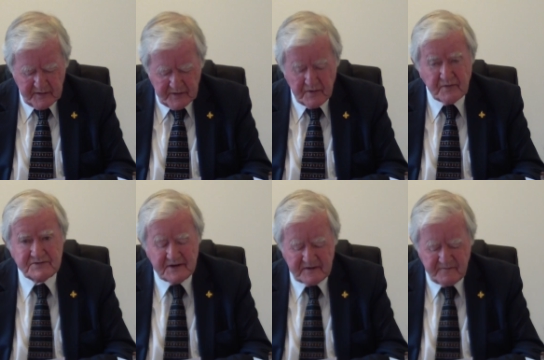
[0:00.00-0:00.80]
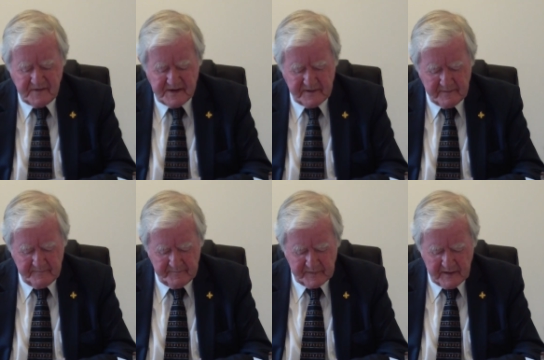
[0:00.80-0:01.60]
Yours are the feet
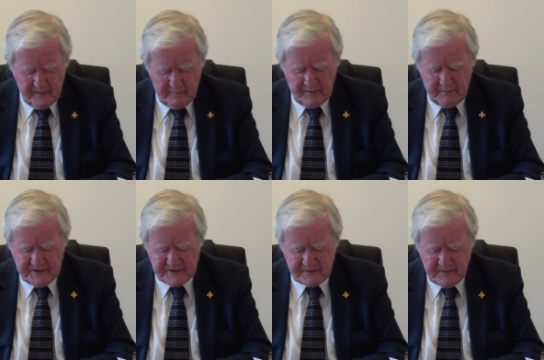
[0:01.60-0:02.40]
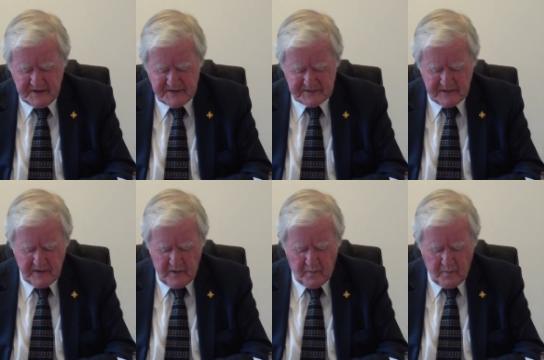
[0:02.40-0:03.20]
with which Christ
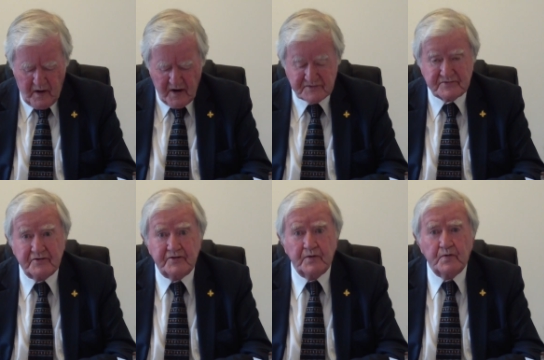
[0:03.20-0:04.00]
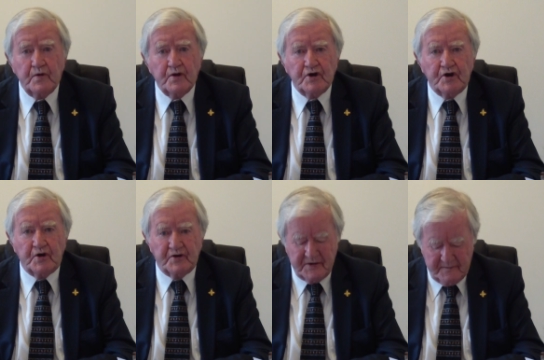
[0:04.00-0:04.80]
walks to do
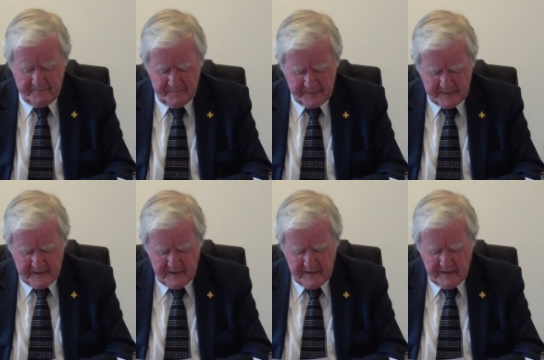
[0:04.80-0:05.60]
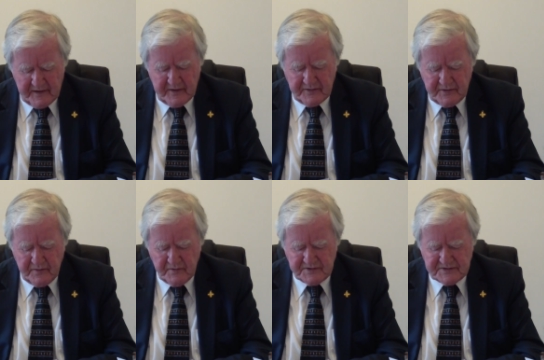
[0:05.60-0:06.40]
good.
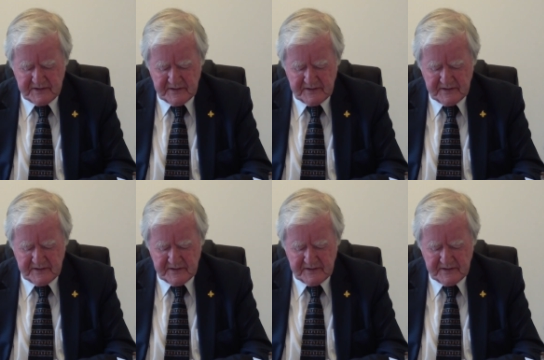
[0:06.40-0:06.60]
Yours